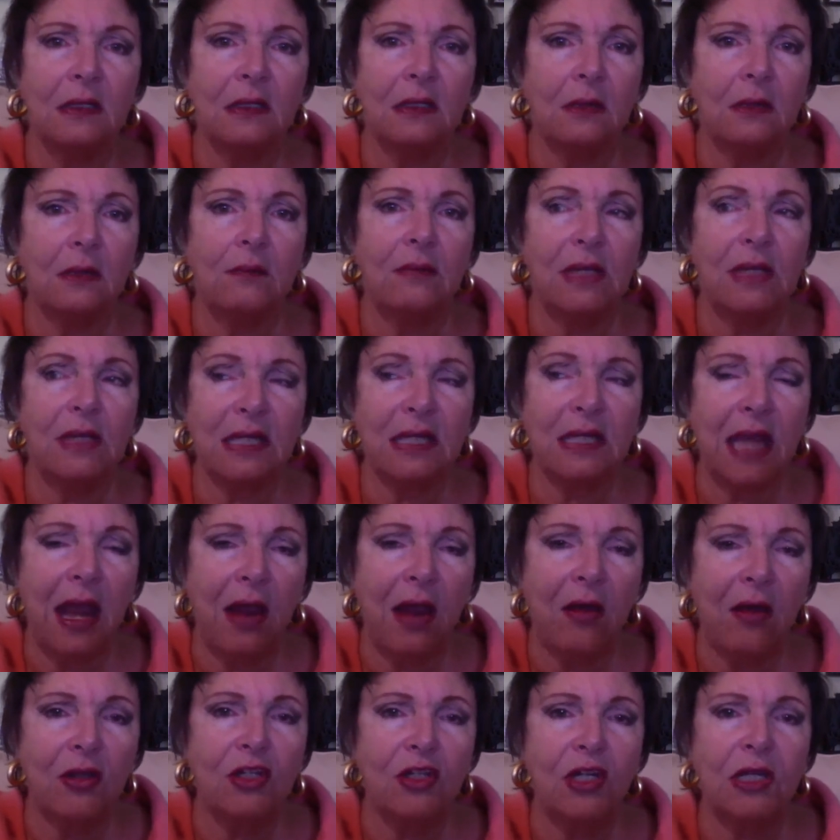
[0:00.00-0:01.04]

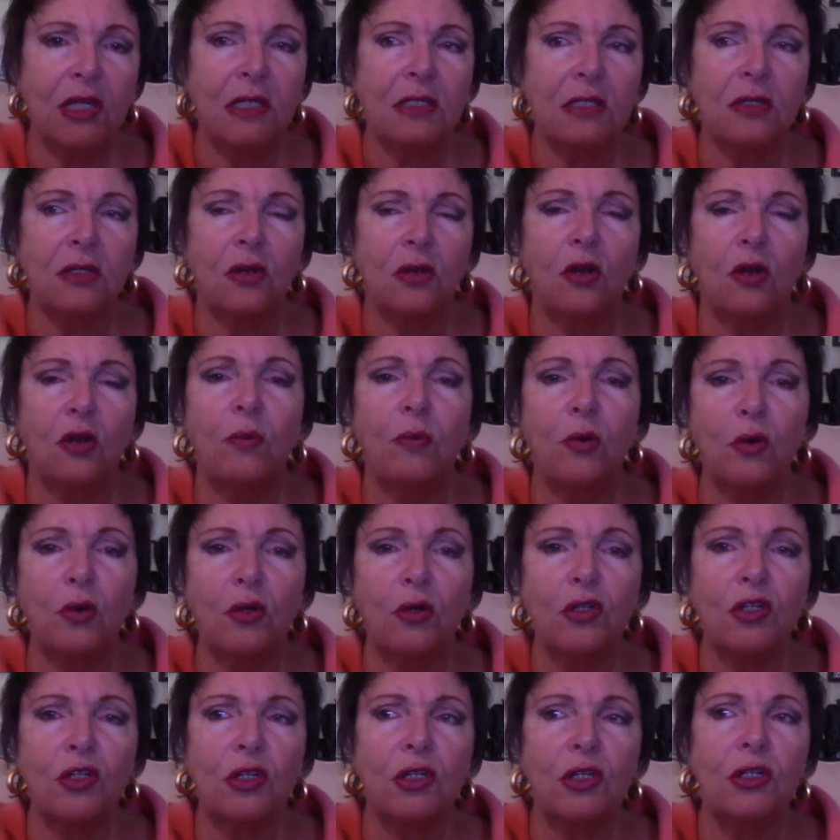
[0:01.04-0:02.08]
miscarriages,
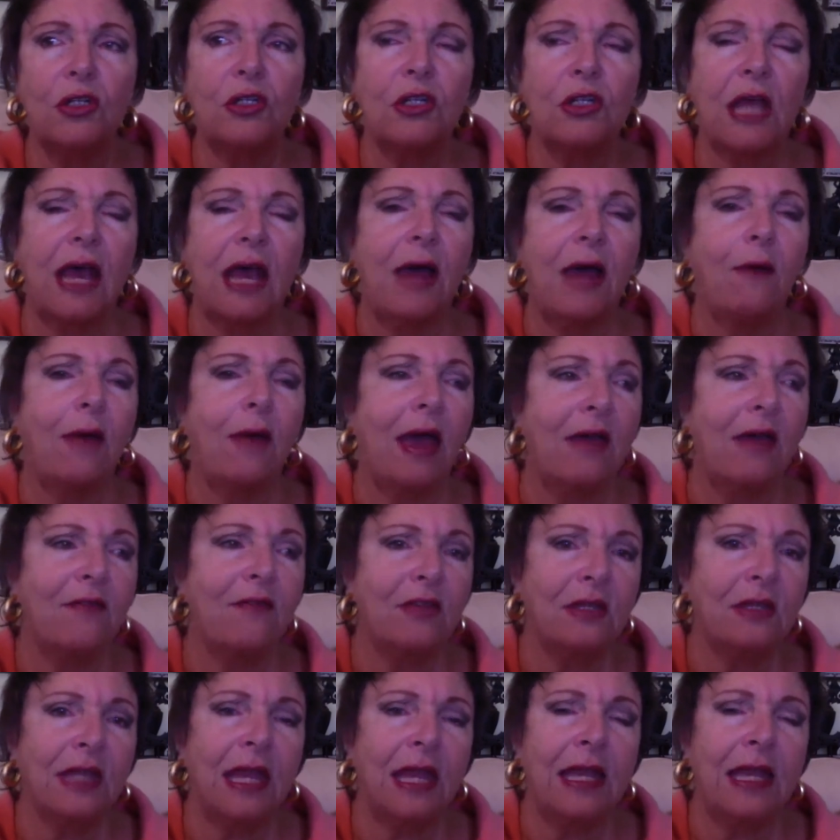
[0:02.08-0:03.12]
abortions,
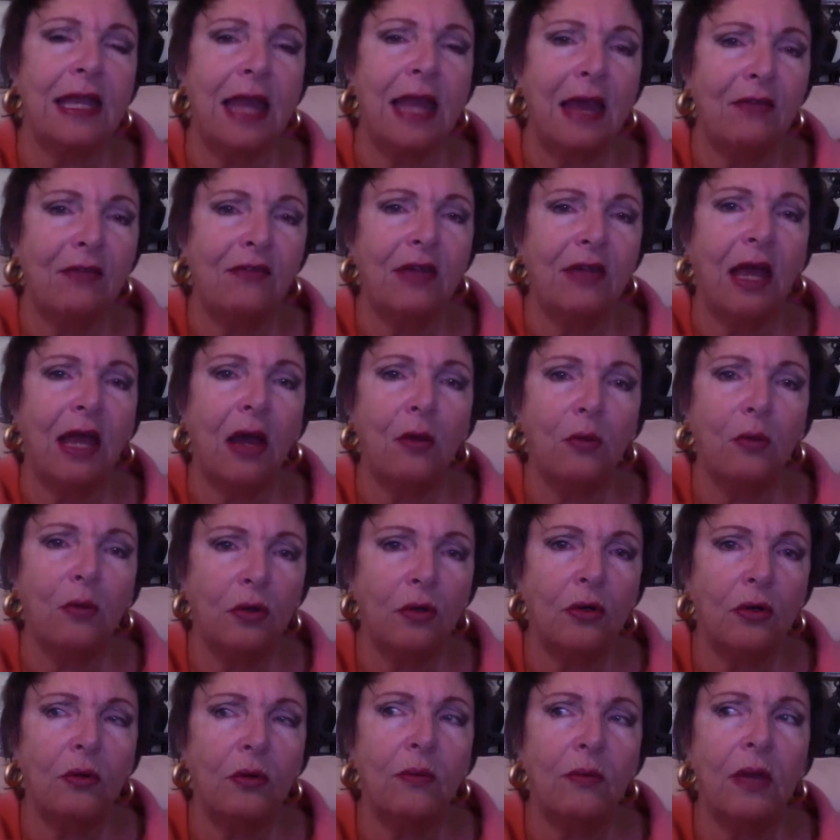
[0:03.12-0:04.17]
however they left our
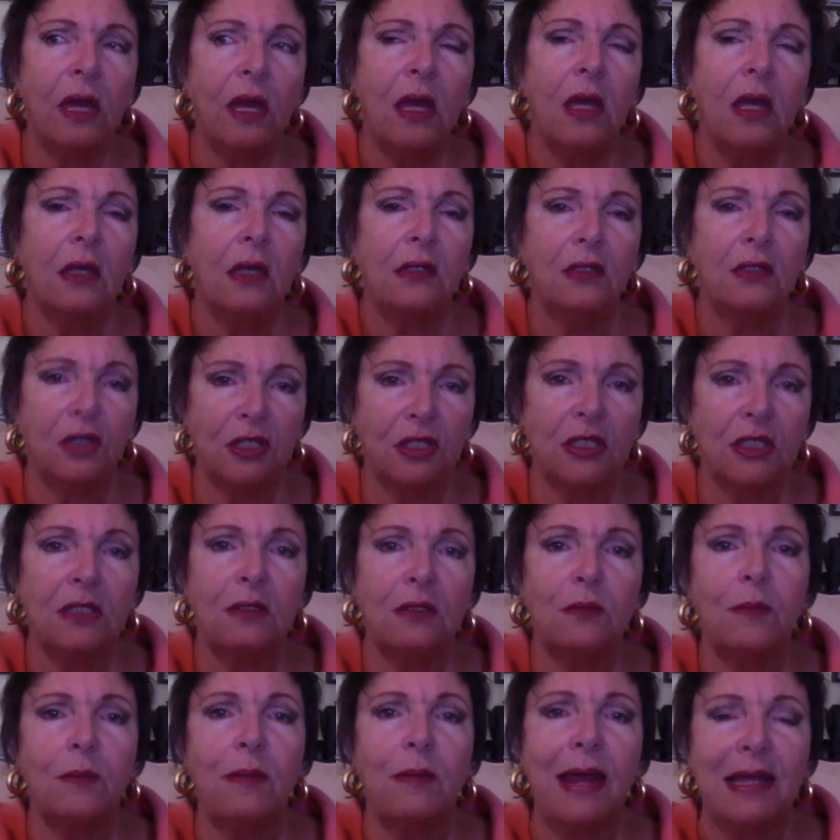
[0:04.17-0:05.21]
womb,
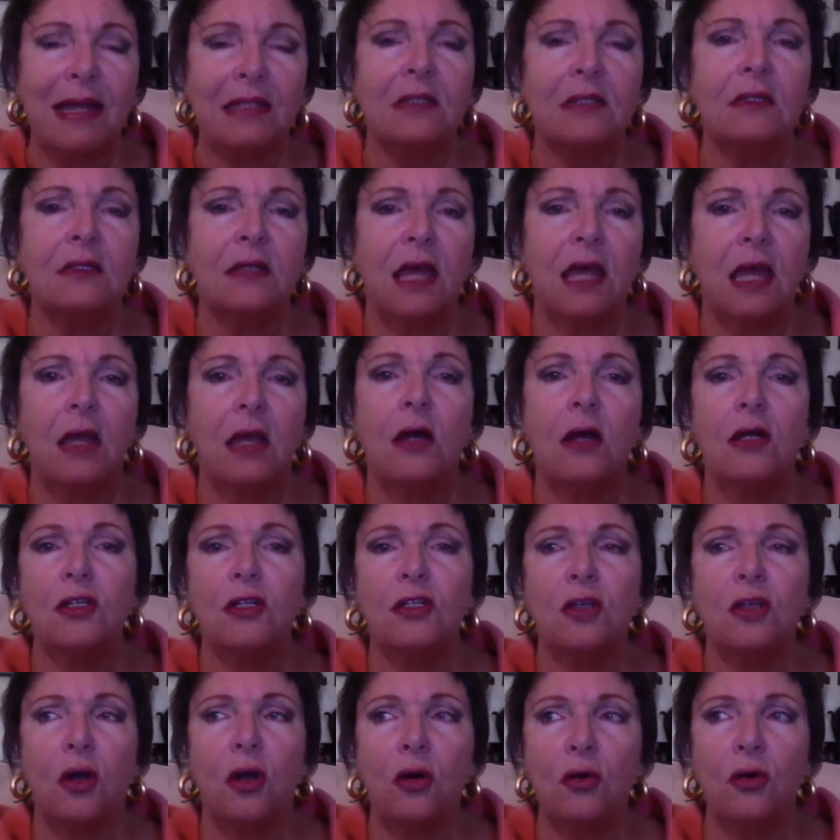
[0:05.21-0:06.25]
doesn't matter. They are
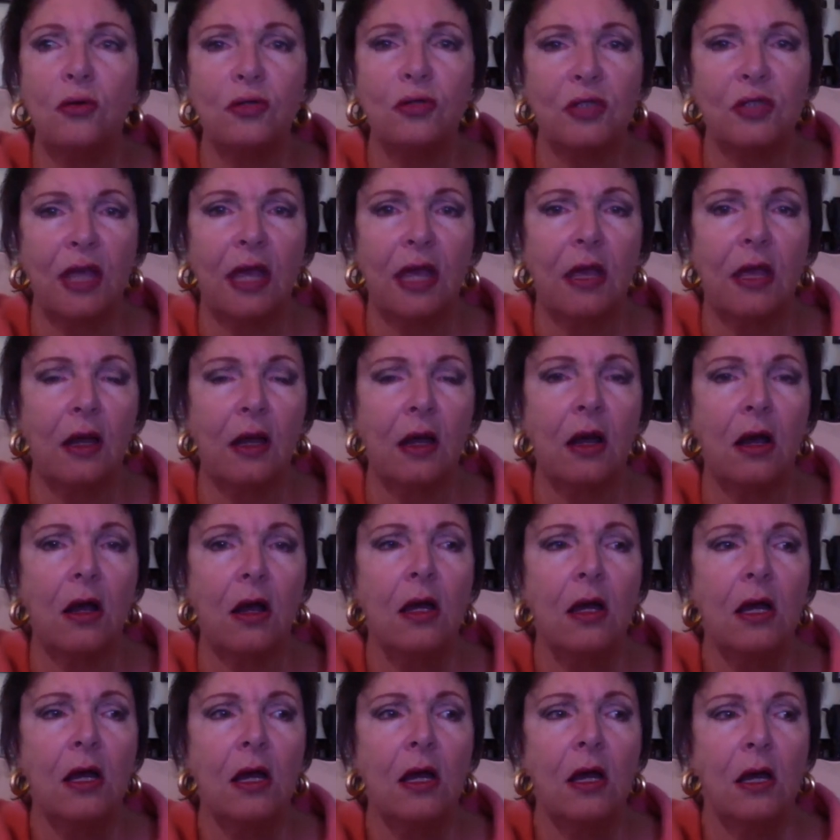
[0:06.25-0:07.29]
souls. They are
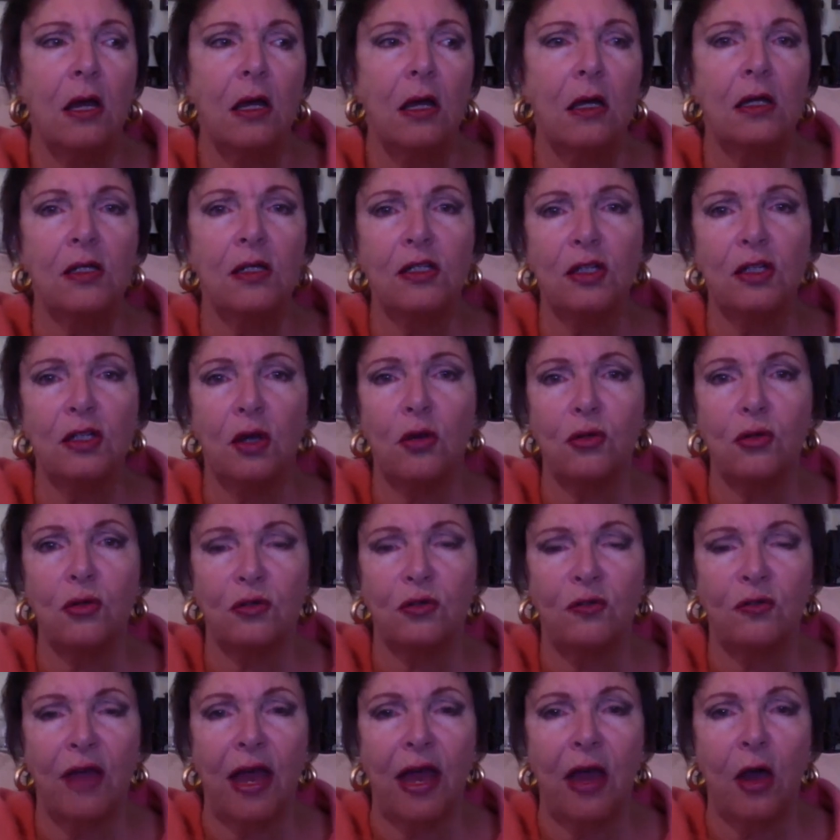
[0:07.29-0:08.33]
souls
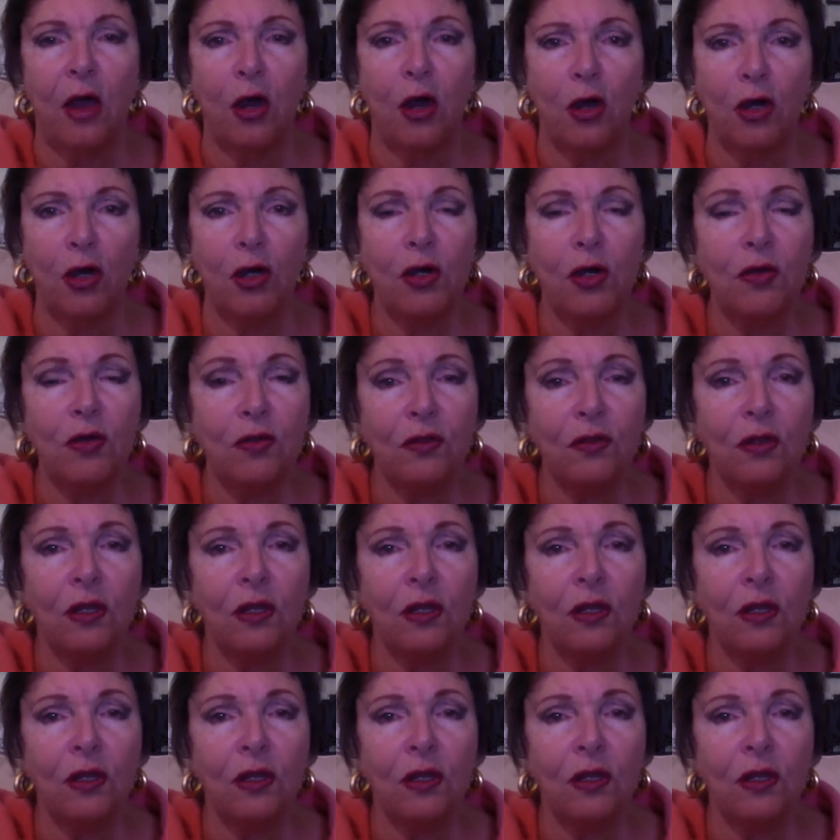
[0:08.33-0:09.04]
of our earth,